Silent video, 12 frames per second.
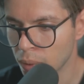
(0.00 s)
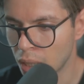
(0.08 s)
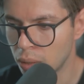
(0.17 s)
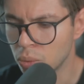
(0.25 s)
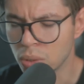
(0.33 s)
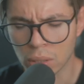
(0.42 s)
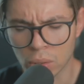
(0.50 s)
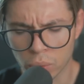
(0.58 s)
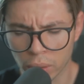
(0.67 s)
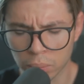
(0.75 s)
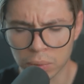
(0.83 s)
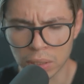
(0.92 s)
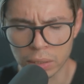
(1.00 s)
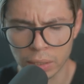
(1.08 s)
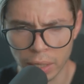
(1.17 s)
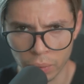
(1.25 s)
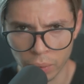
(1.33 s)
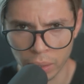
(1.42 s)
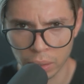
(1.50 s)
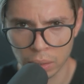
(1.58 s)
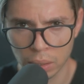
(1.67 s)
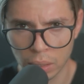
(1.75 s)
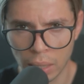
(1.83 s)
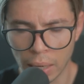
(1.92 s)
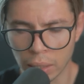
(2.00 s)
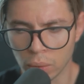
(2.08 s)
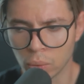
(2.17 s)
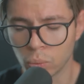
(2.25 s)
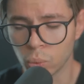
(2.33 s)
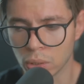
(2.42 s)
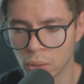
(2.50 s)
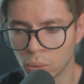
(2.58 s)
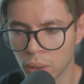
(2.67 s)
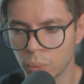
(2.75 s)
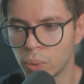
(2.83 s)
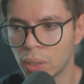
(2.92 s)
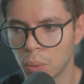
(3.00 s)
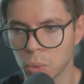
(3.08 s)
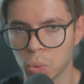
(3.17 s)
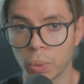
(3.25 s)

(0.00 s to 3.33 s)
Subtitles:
it was incredibly scary, and it was only when I was